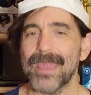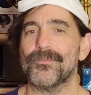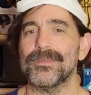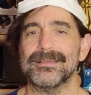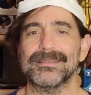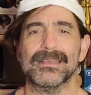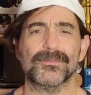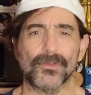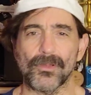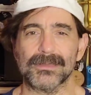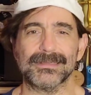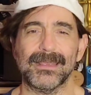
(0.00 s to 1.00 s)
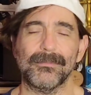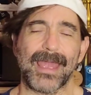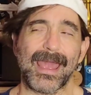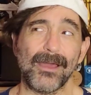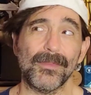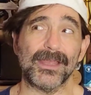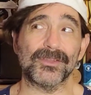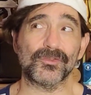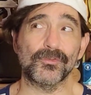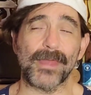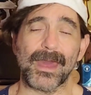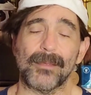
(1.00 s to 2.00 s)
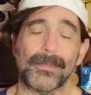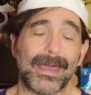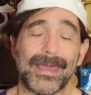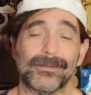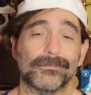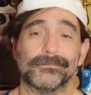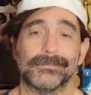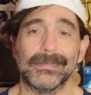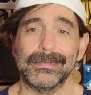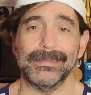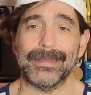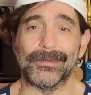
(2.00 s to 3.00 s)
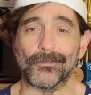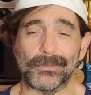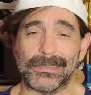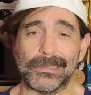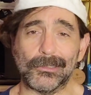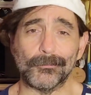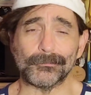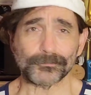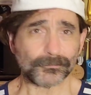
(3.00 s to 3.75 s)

for these things for a long time. How they could screw that up, I don't really know.